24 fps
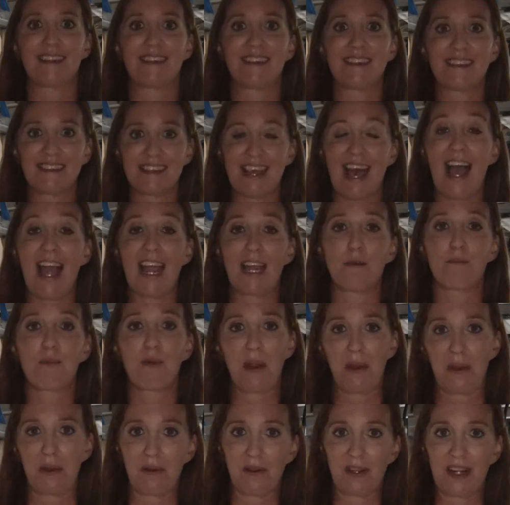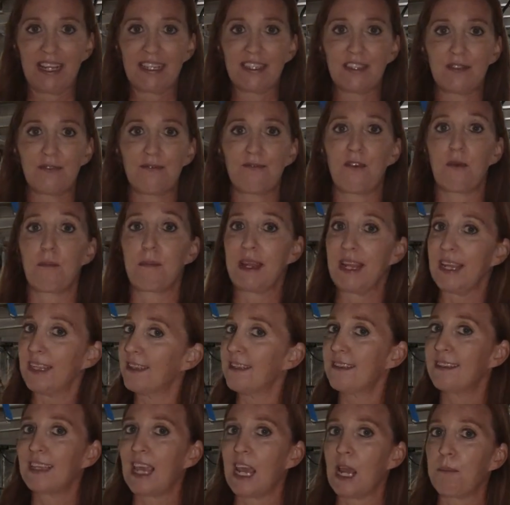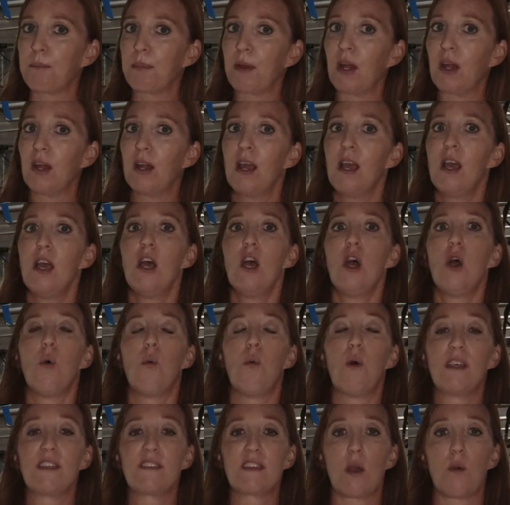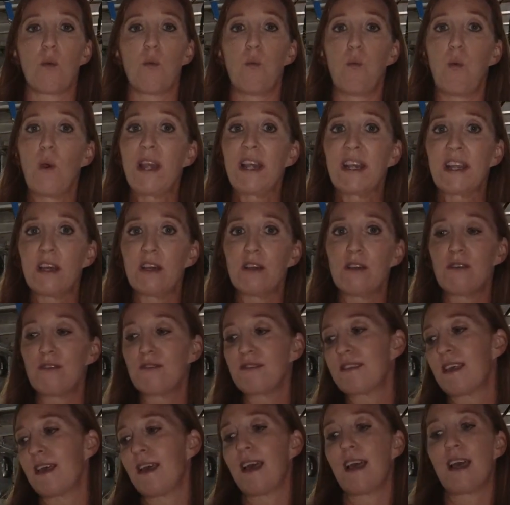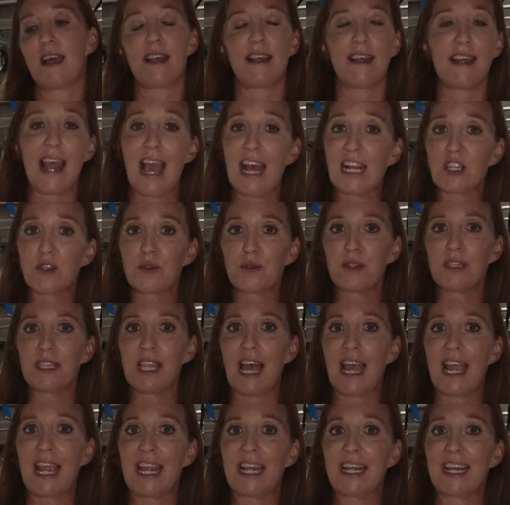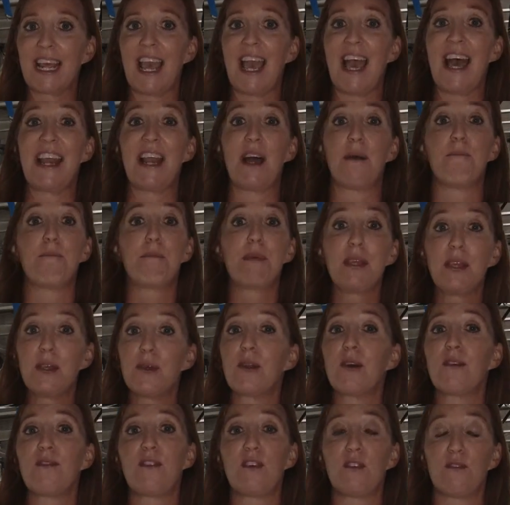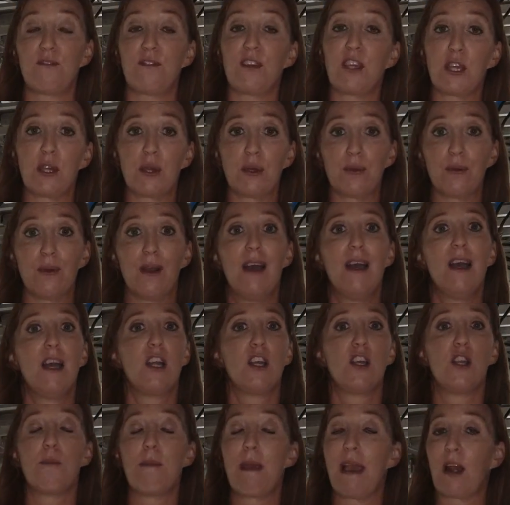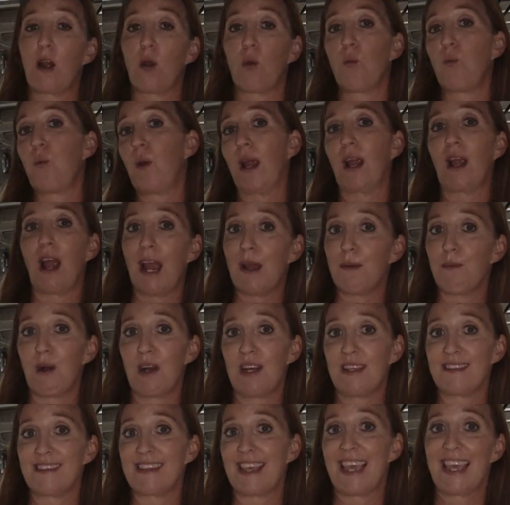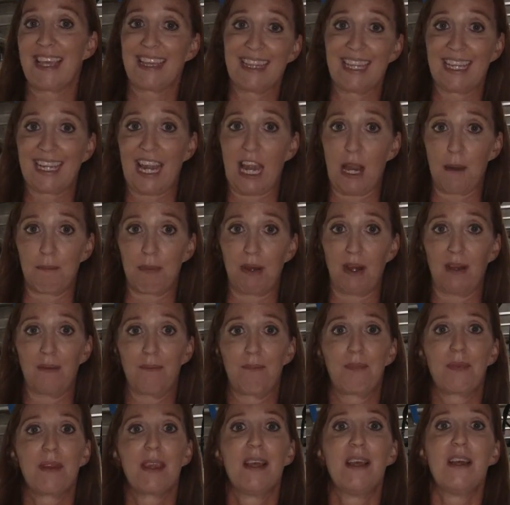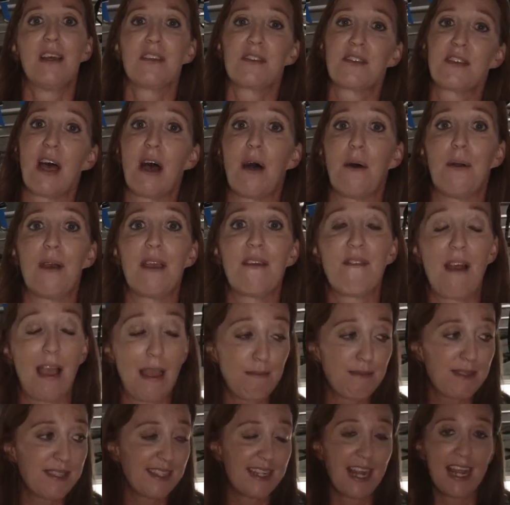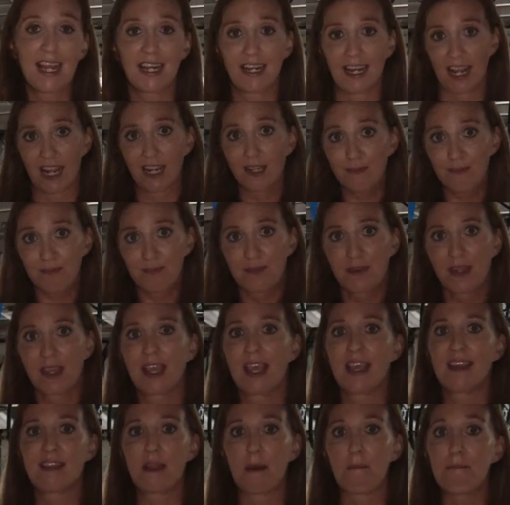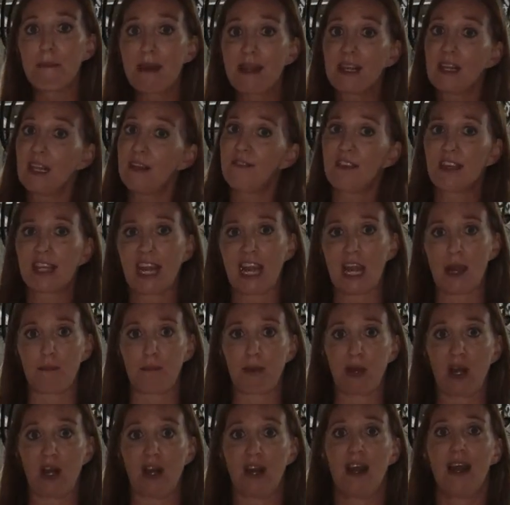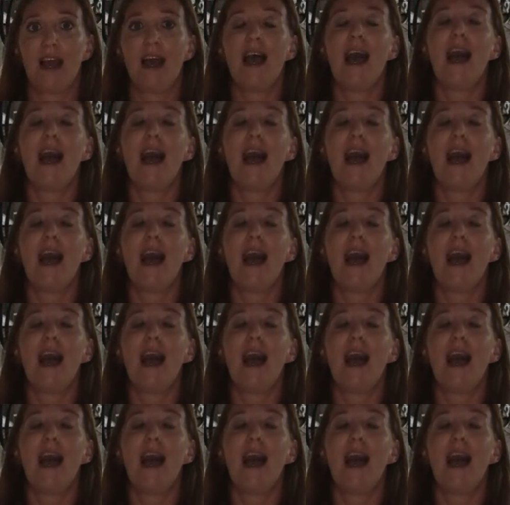design priorities for me in this camper was windows, natural light, and a beautiful view no matter where I was in the camper. So if I'm standing in the middle of the camper,